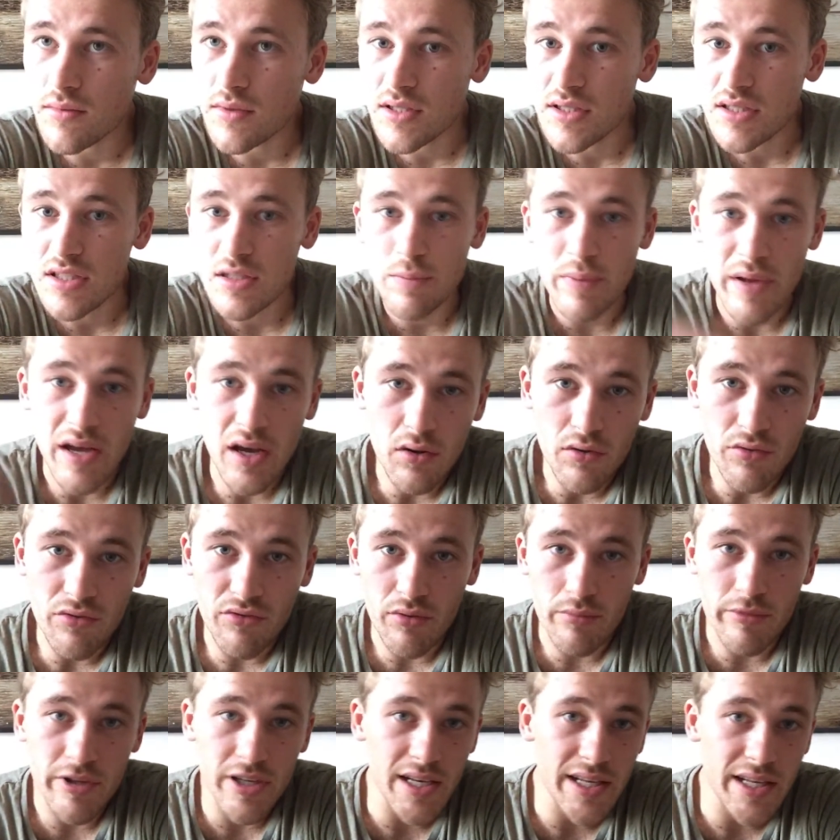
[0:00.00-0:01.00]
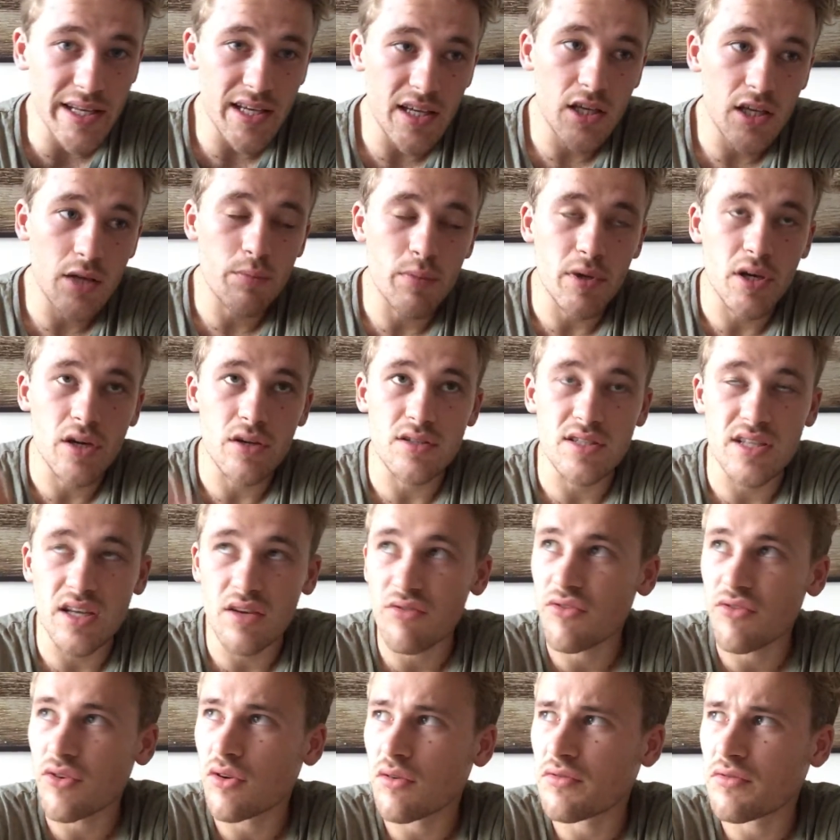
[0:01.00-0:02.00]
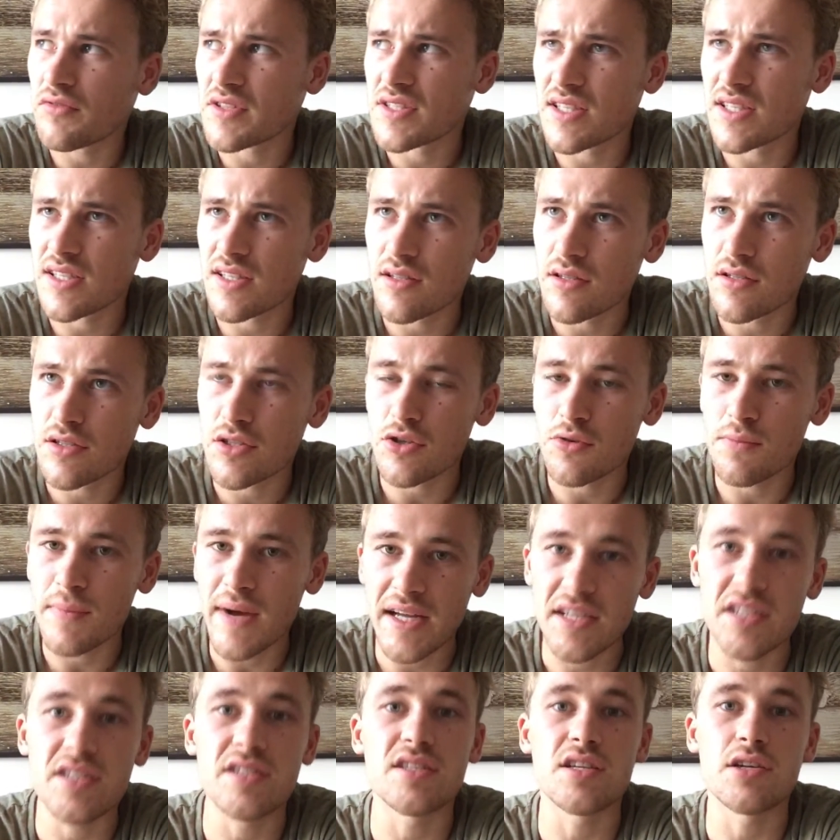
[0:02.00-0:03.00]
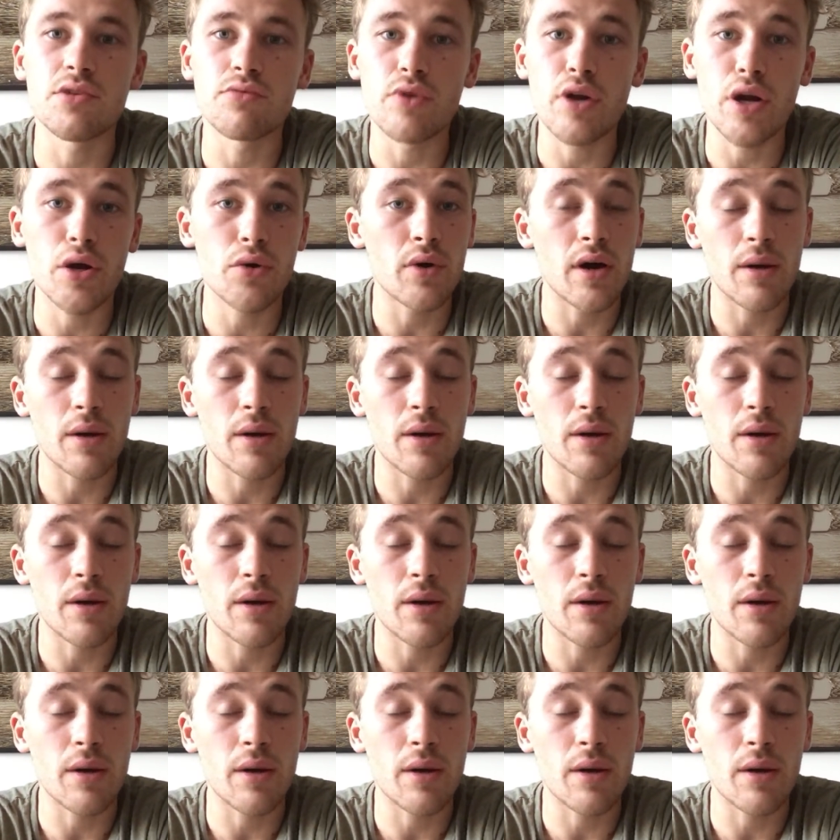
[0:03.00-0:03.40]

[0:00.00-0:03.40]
expelled from the league because they forfeited 2 matches in a row.